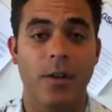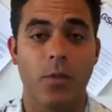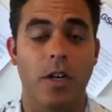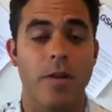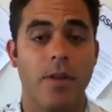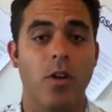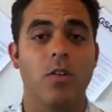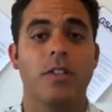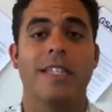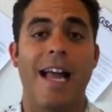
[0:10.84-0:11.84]
that we're going to be
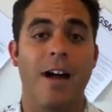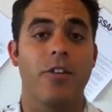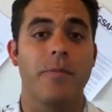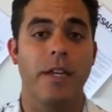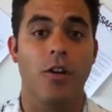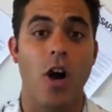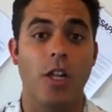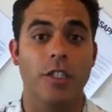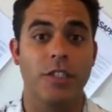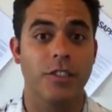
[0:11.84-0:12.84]
holding at El Camino
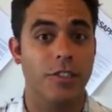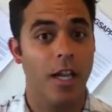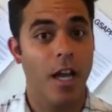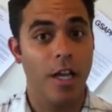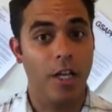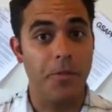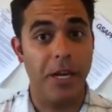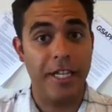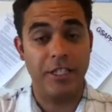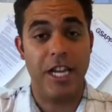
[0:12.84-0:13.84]
College's
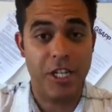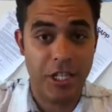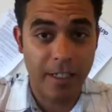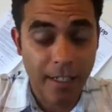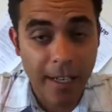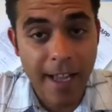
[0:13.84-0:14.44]
Community Education.